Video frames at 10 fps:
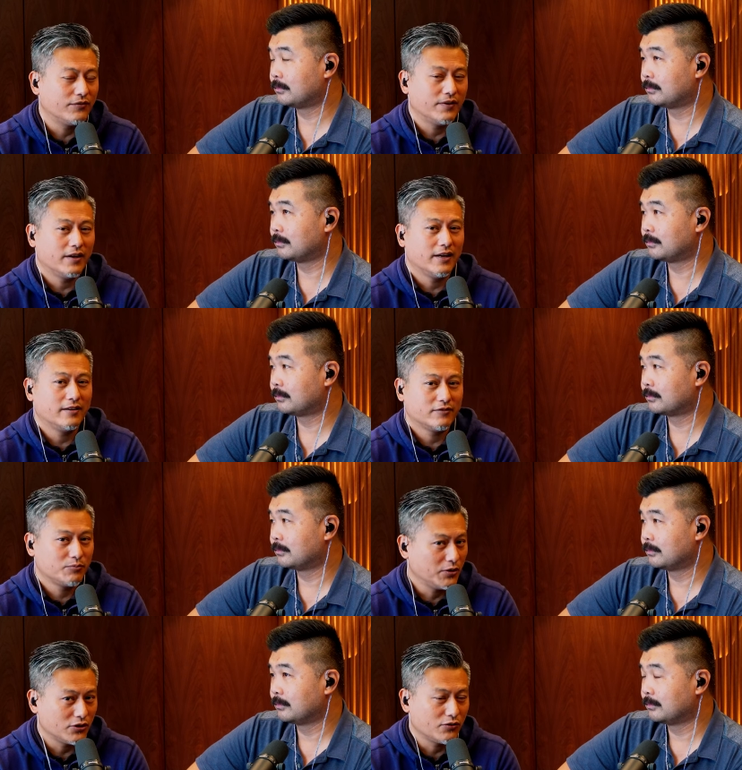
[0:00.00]
Speaker 1: of uh,
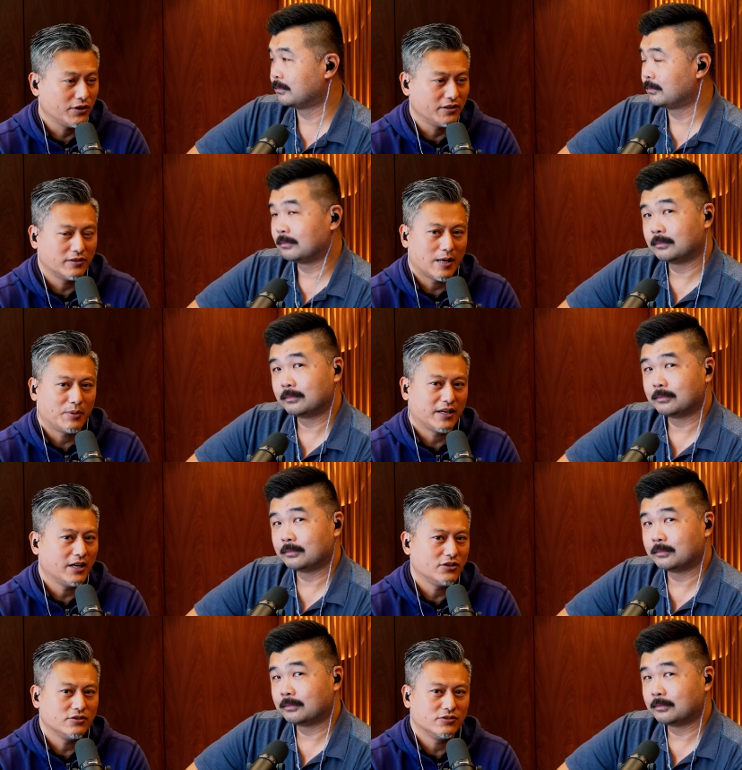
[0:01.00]
mission critical
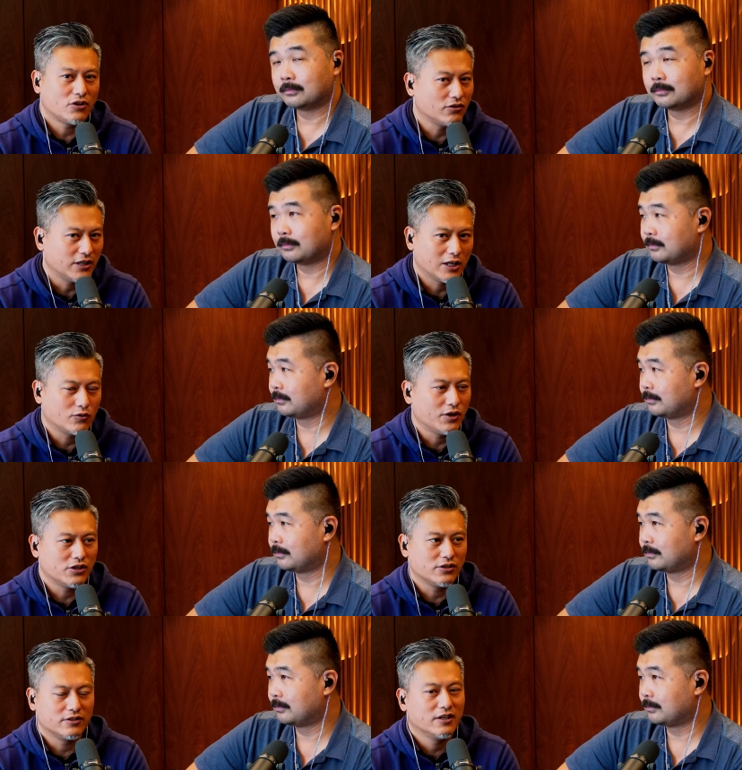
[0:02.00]
applications, content
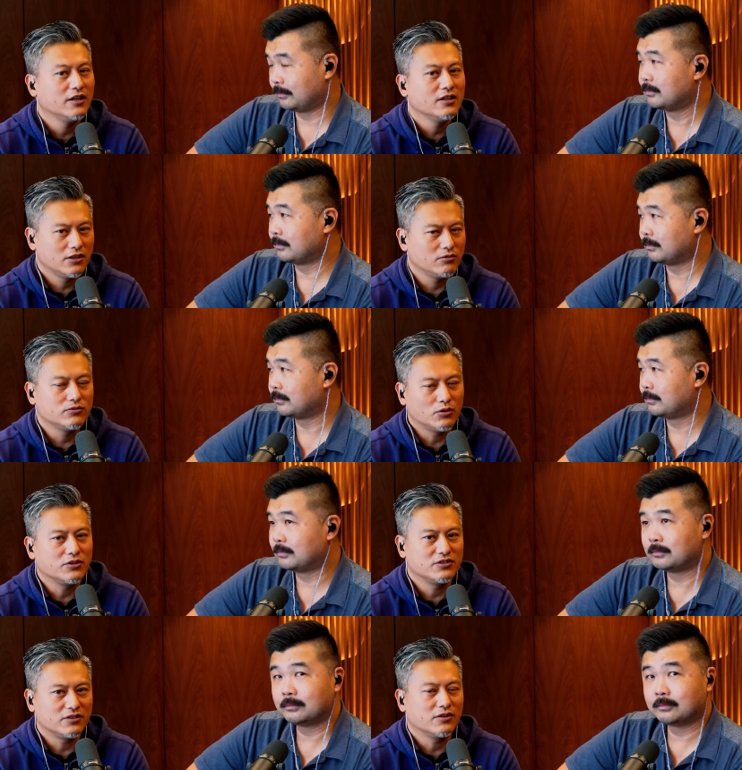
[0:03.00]
creation, you'll
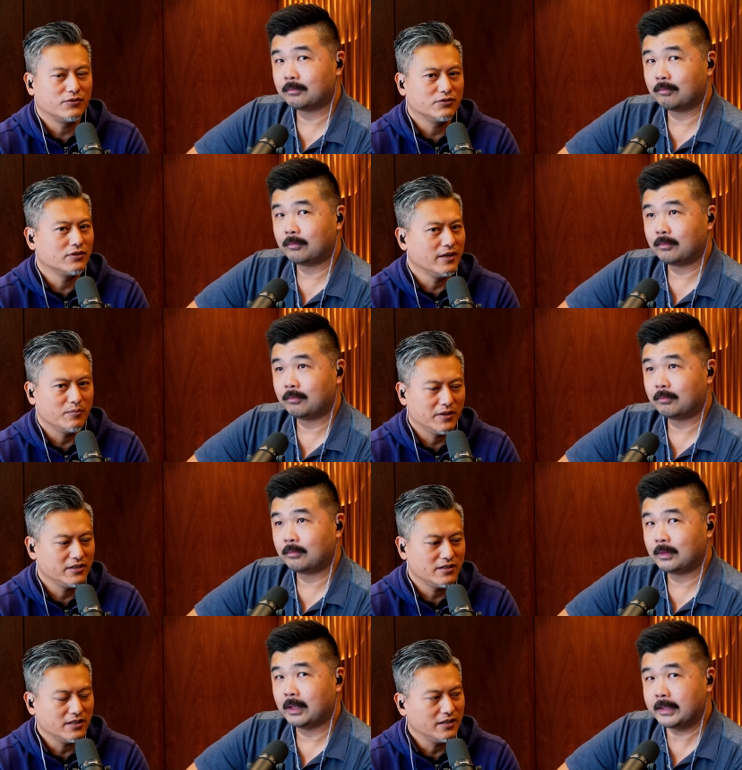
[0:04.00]
notice the difference
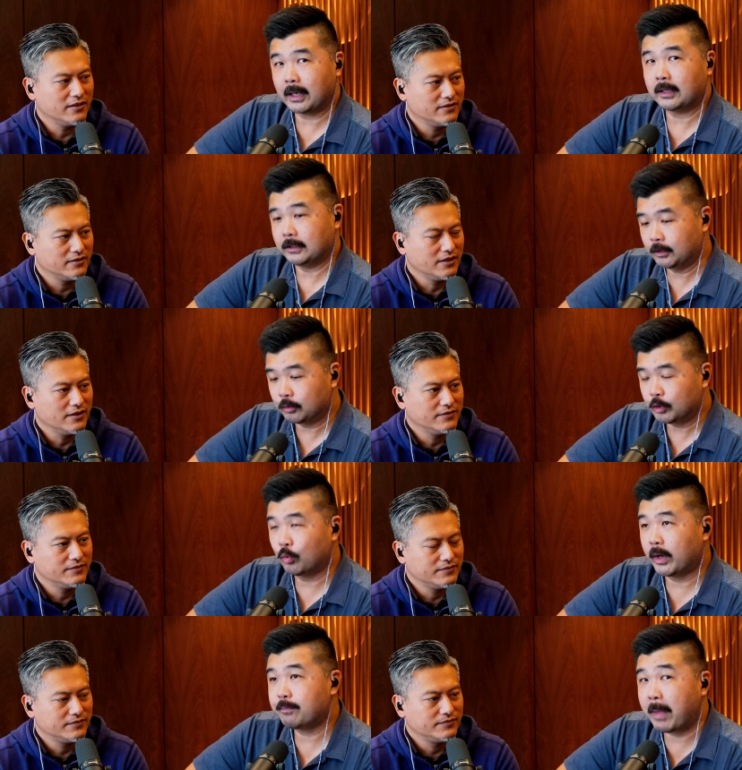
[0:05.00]
immediately. Yeah. yeah. You'll,
Speaker 2: yeah.
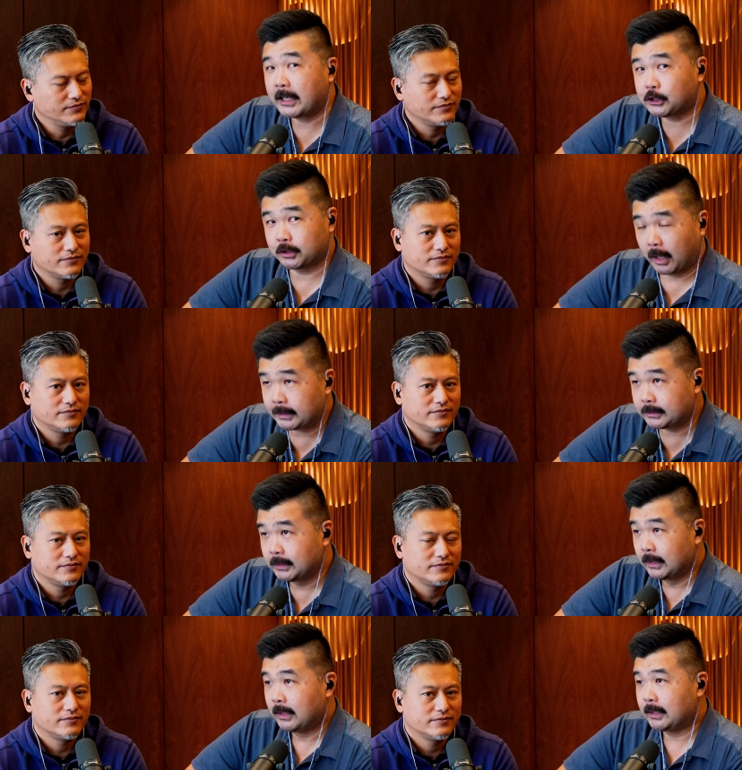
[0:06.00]
you'll want match
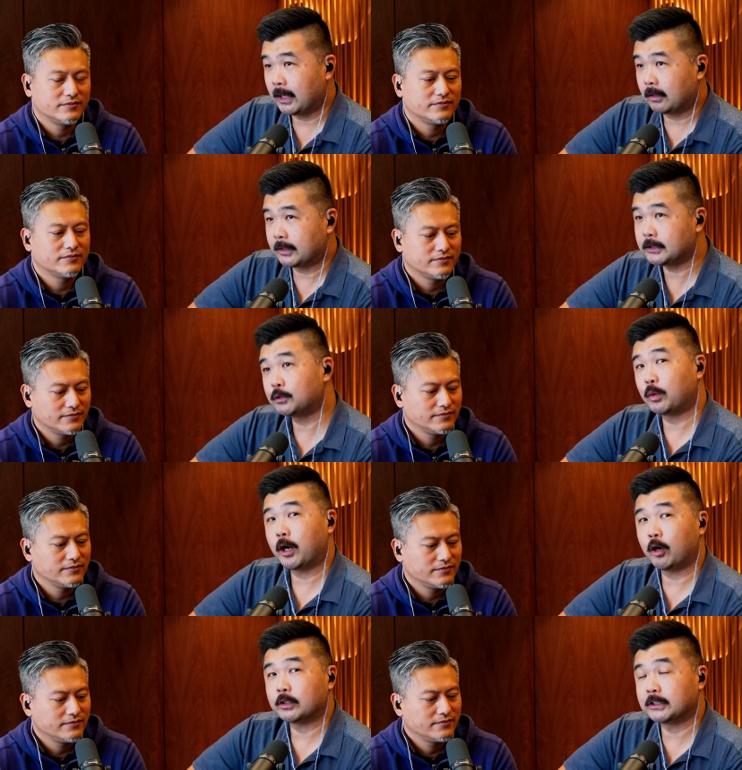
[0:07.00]
slots. Now, this is
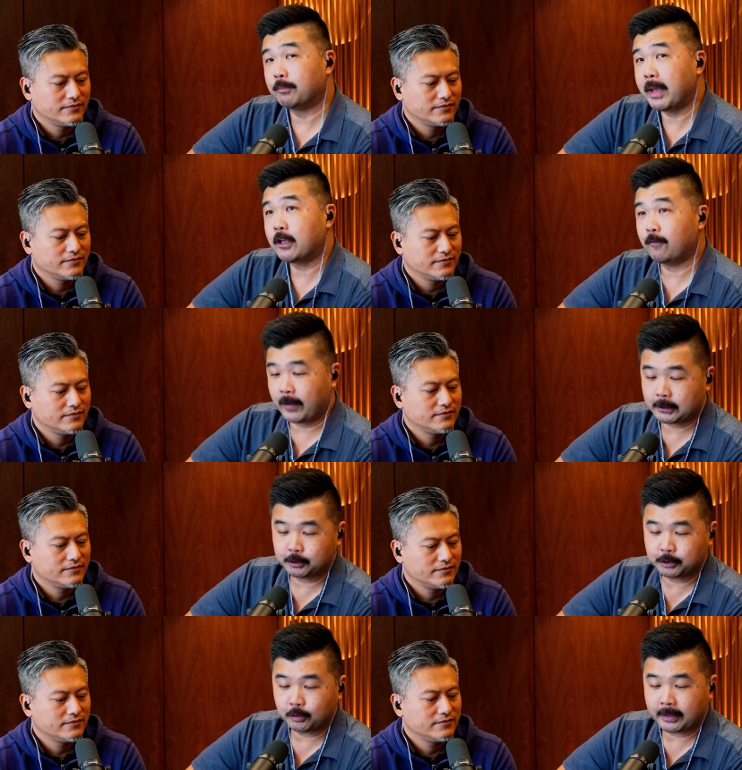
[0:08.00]
where some
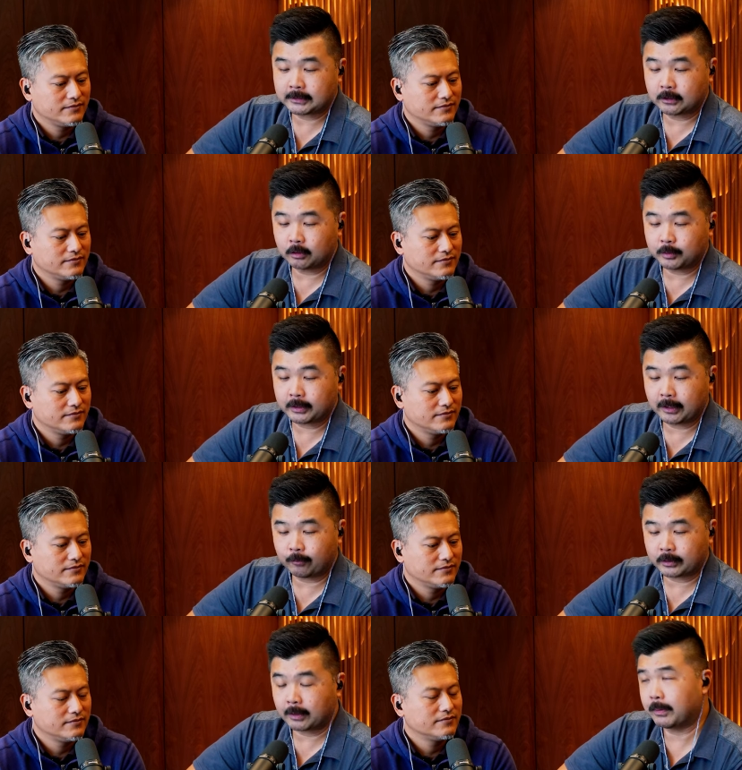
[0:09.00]
manufacturers do things a little bit
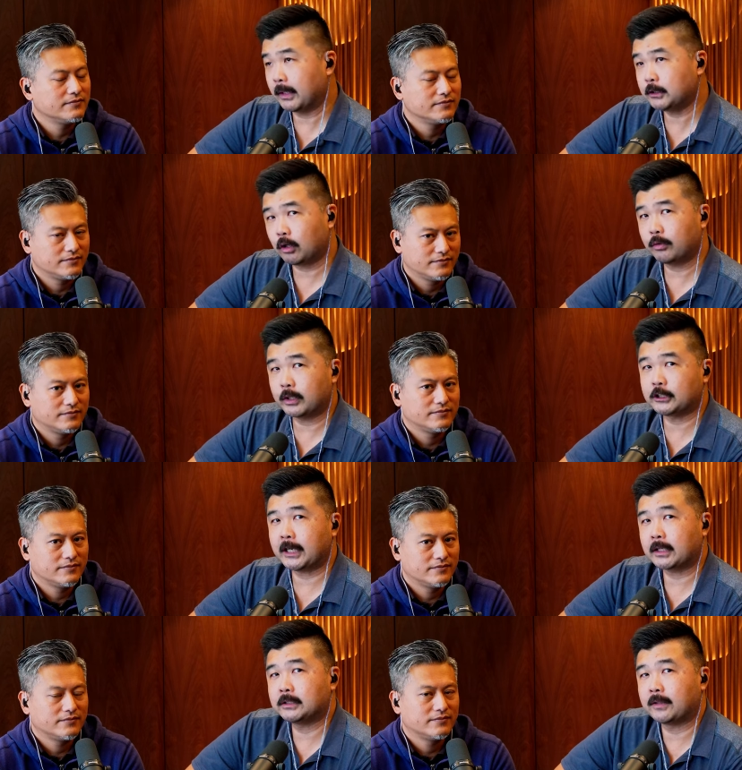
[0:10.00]
differently, but let's go through the
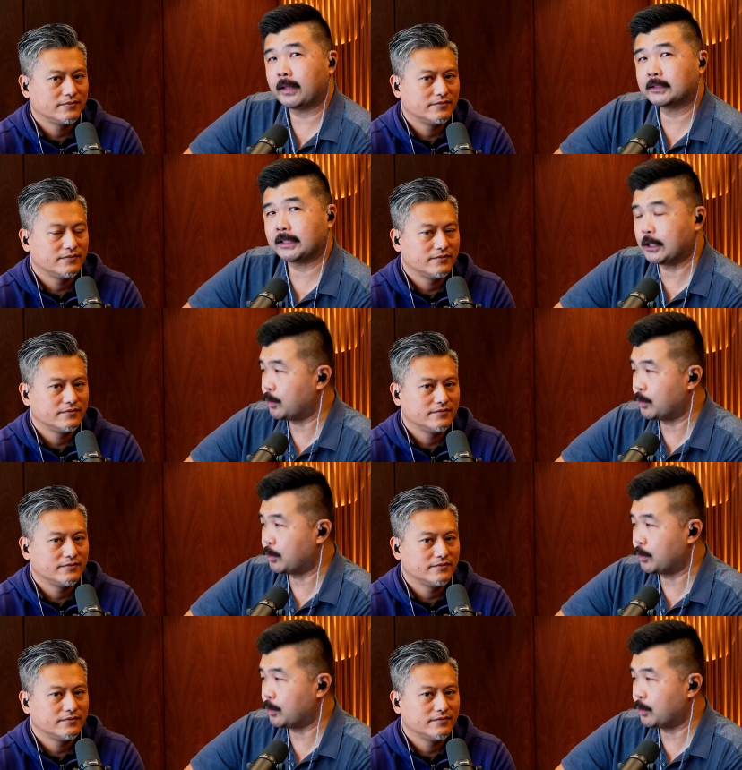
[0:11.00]
checklist of things that